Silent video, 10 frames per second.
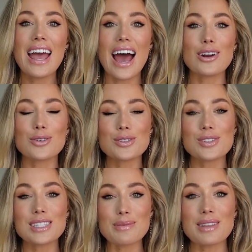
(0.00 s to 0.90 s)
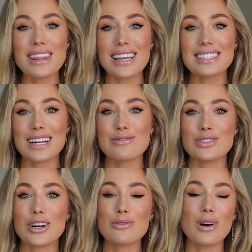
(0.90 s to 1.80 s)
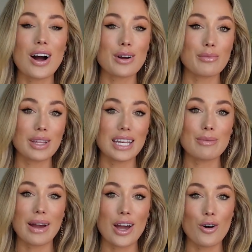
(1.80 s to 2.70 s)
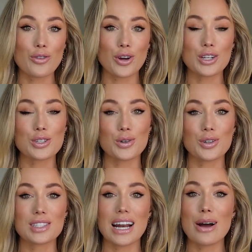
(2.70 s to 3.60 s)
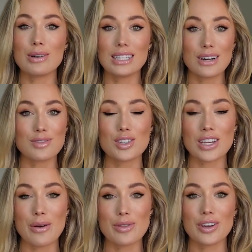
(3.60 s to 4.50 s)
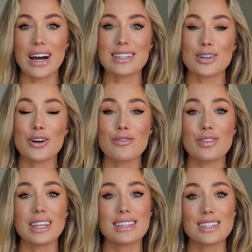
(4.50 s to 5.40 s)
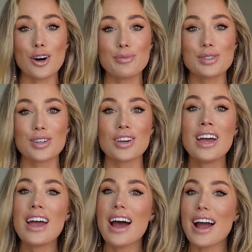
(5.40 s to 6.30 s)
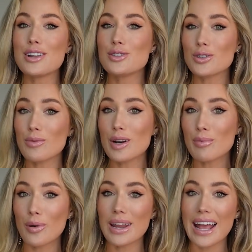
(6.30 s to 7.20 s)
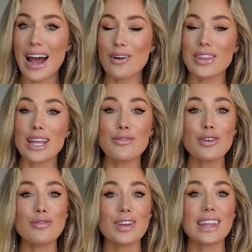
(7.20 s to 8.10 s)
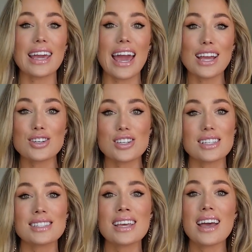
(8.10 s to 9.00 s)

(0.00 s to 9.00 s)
and also some of the things that I've learned while completing my health coach course that I would love to share with you guys, and hopefully this helps you. I do want to point out that if you're feeling anxious